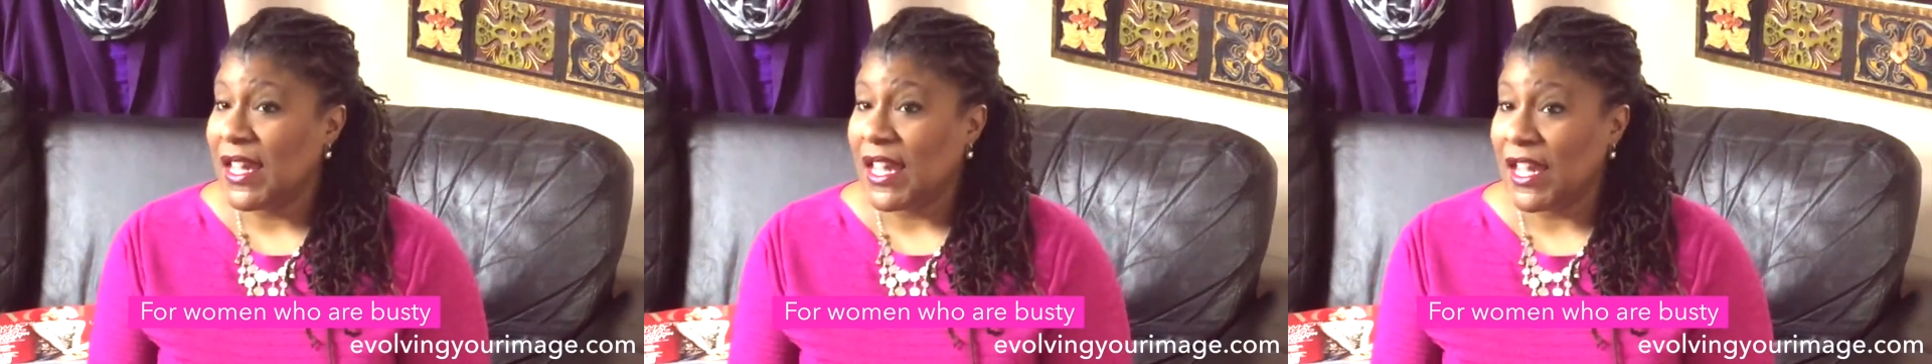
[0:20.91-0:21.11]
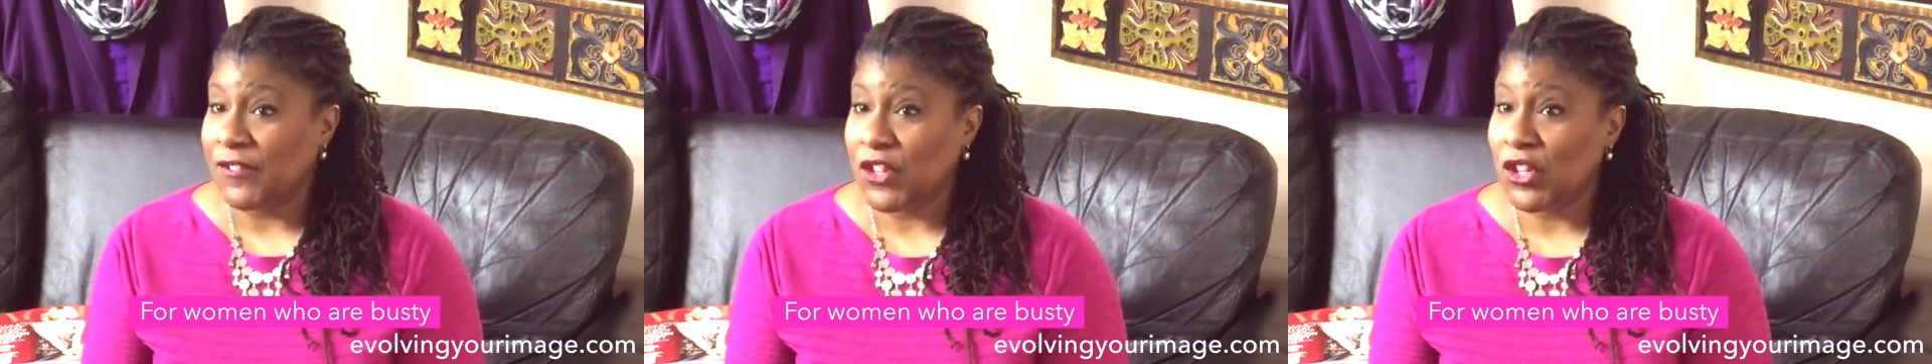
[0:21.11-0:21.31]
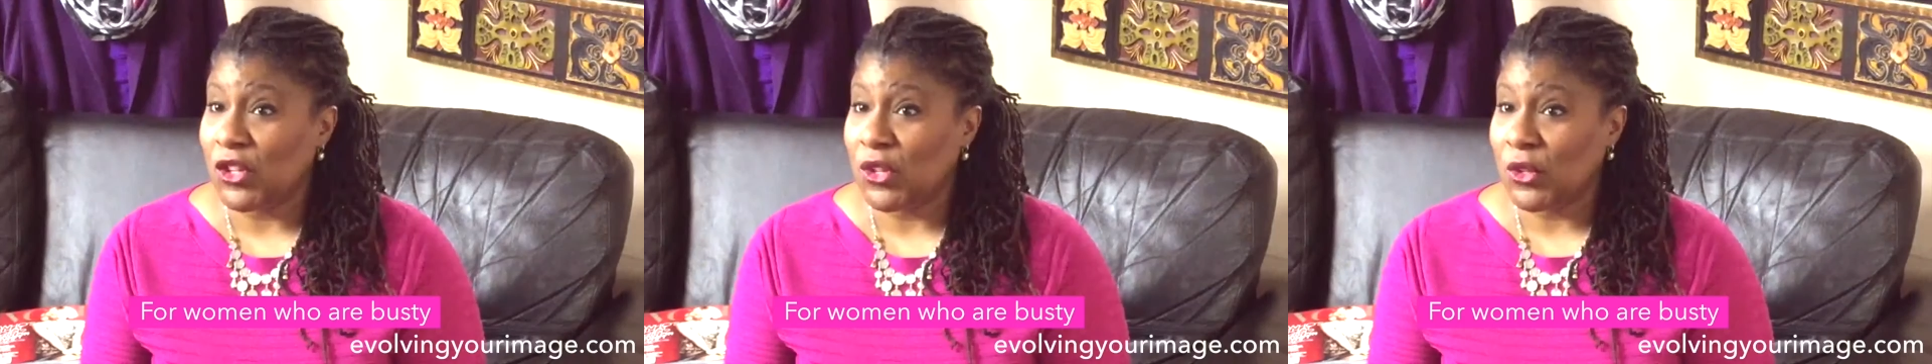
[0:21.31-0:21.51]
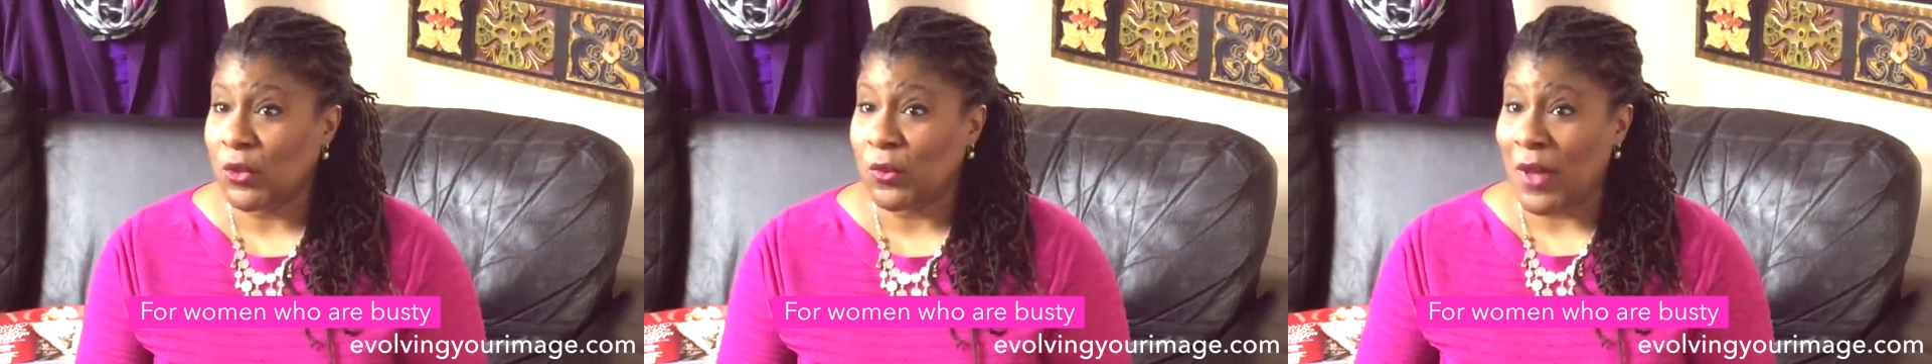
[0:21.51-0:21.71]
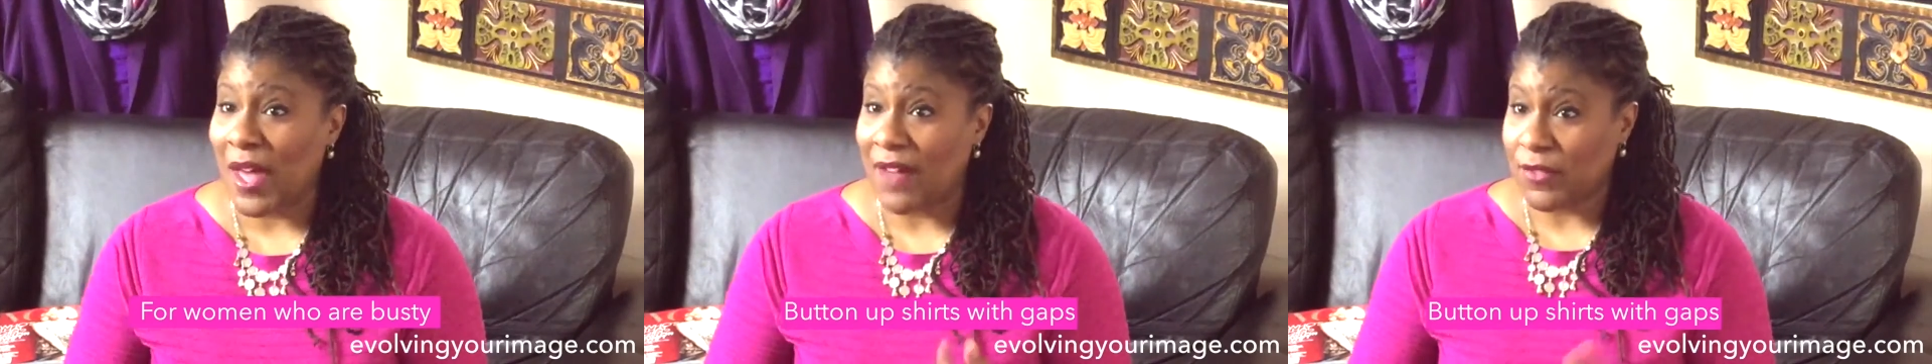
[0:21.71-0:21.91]
if
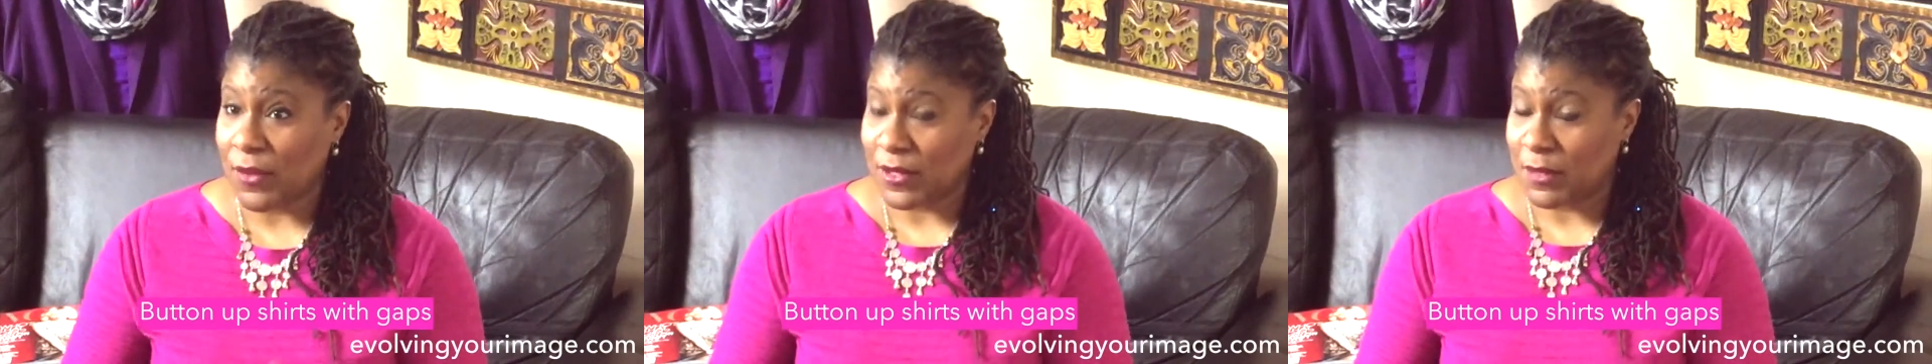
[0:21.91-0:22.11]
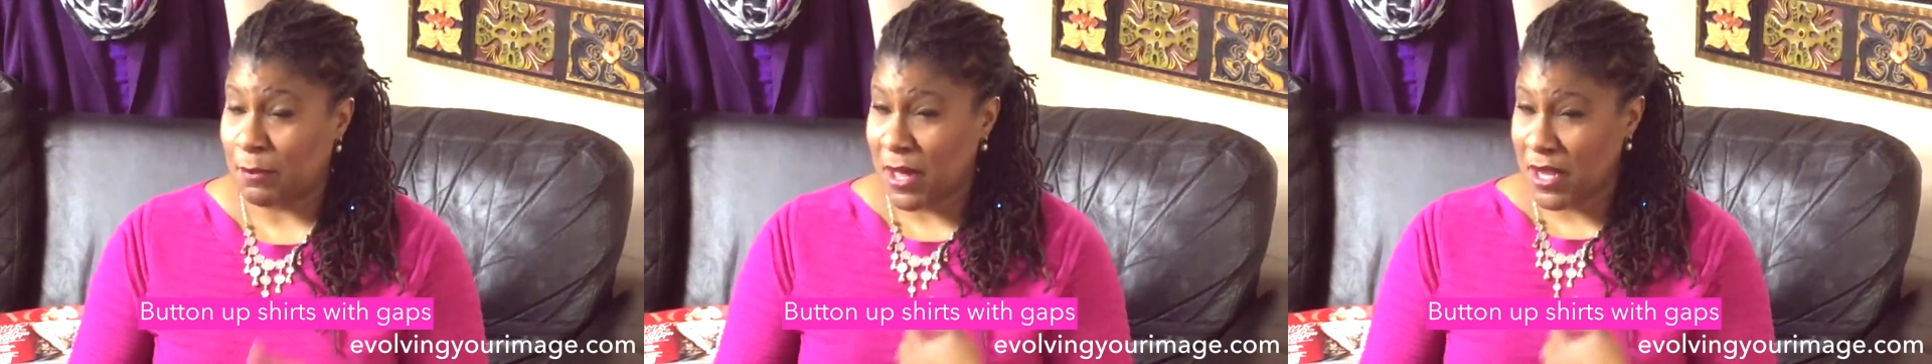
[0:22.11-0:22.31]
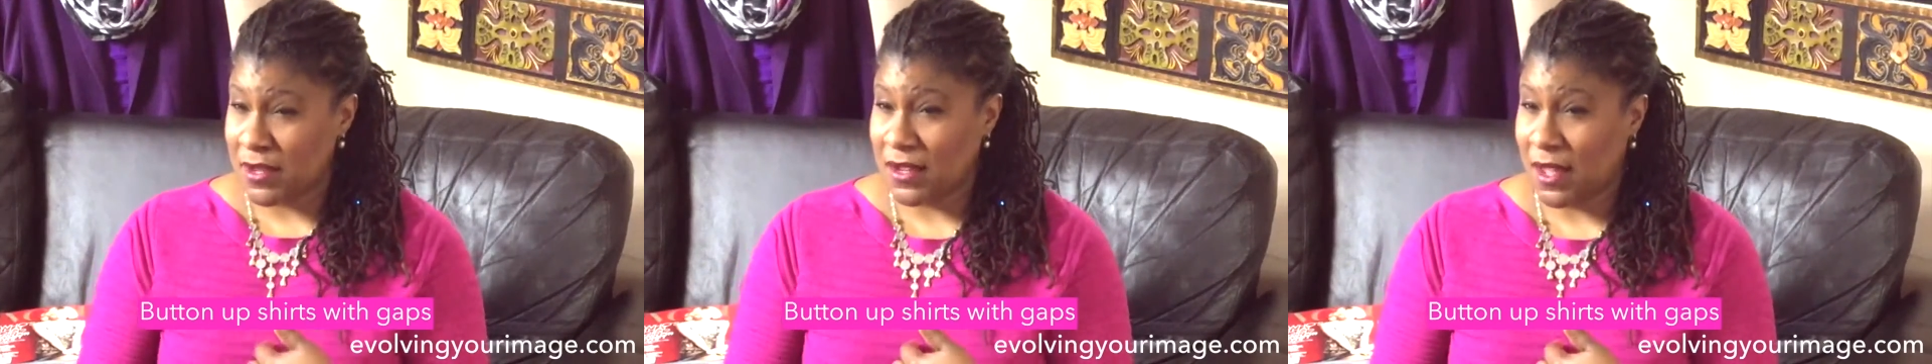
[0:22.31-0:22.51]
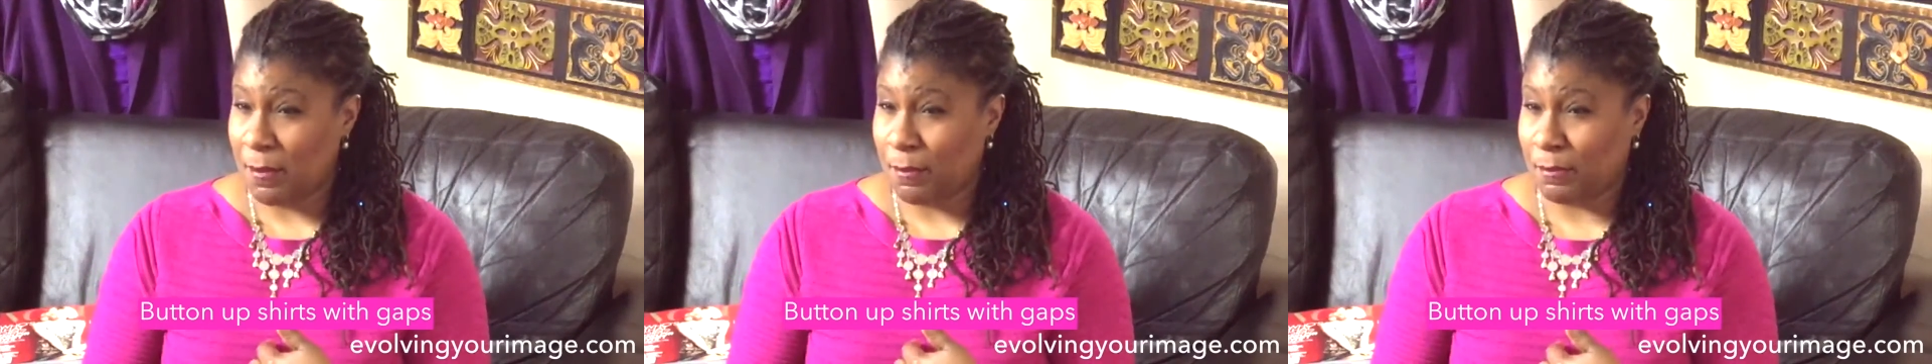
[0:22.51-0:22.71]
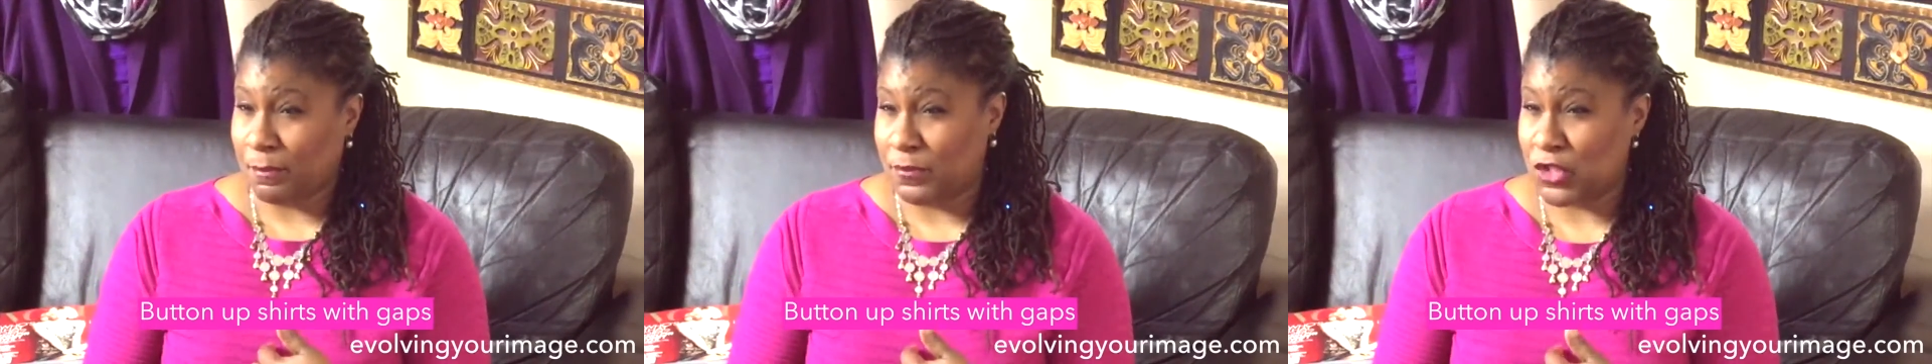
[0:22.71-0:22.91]
you have those button
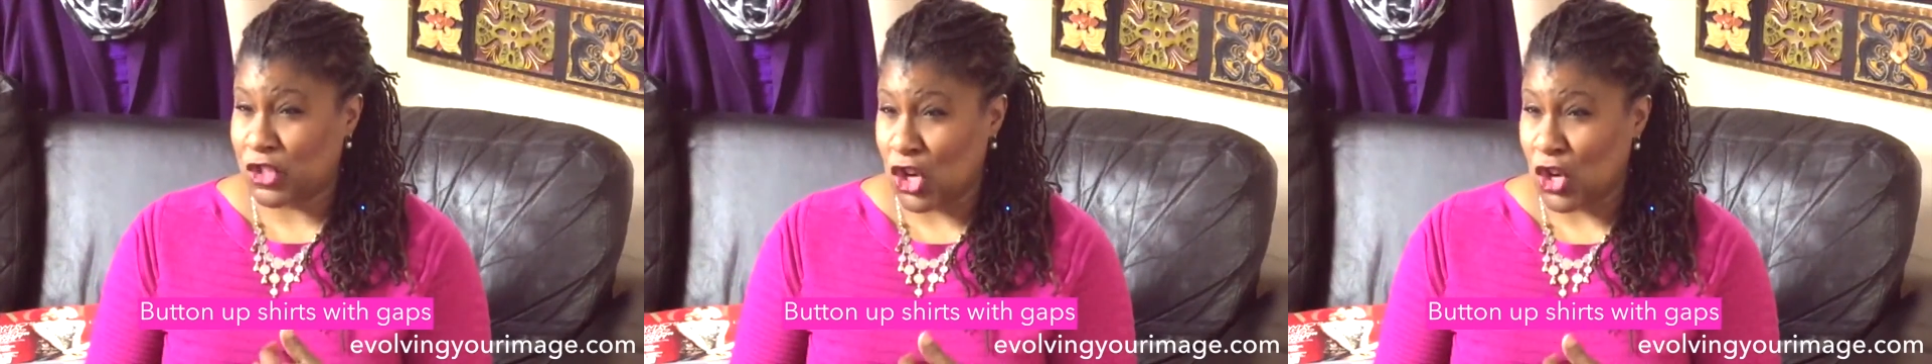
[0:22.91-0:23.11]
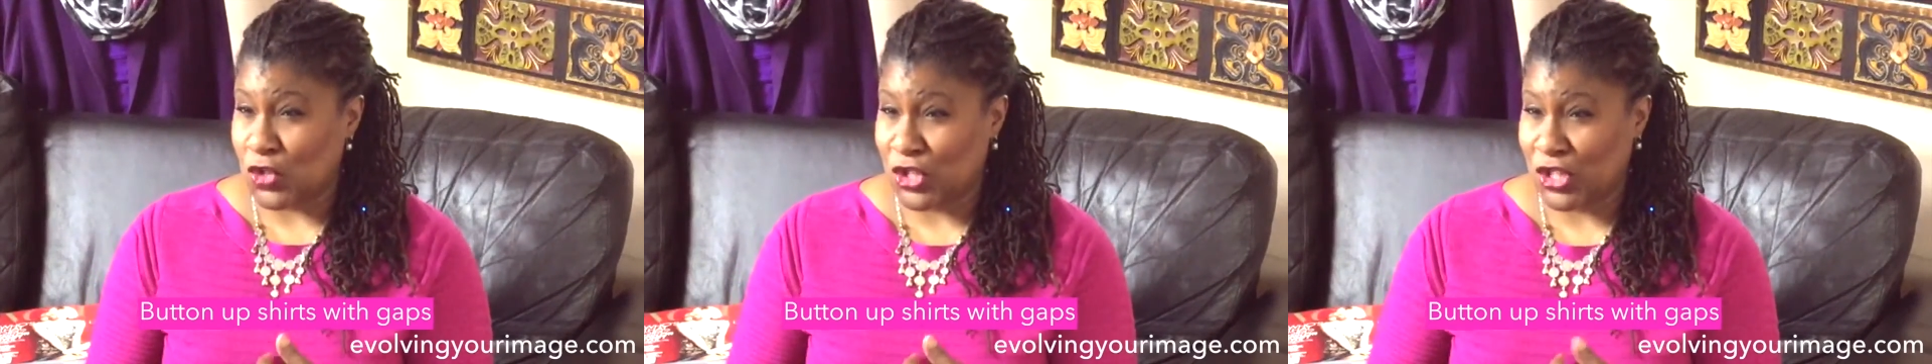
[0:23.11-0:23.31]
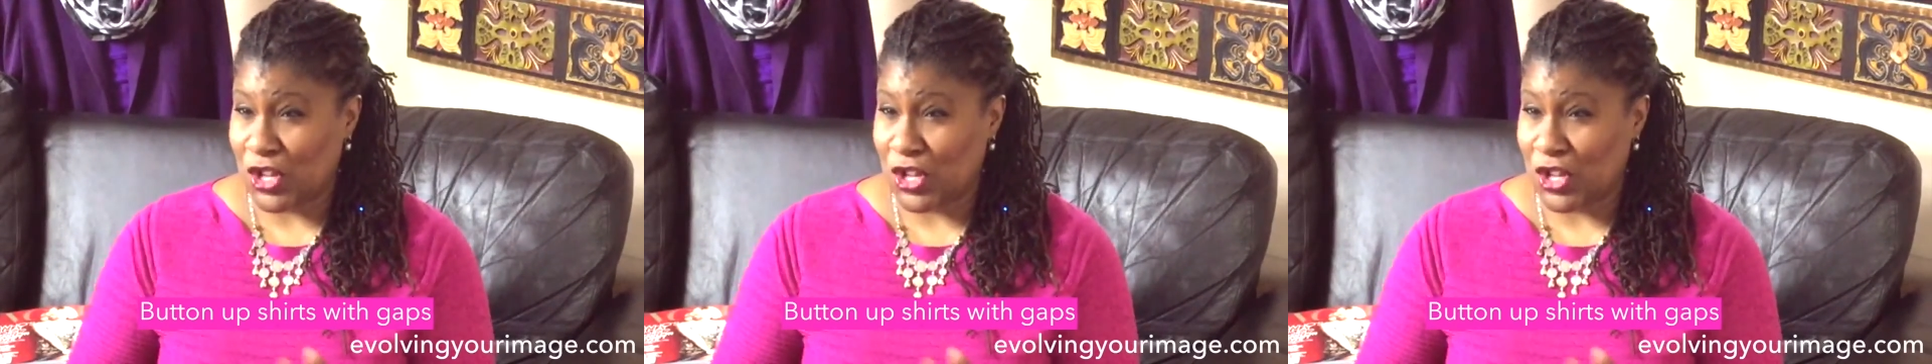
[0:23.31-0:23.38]
up shirts,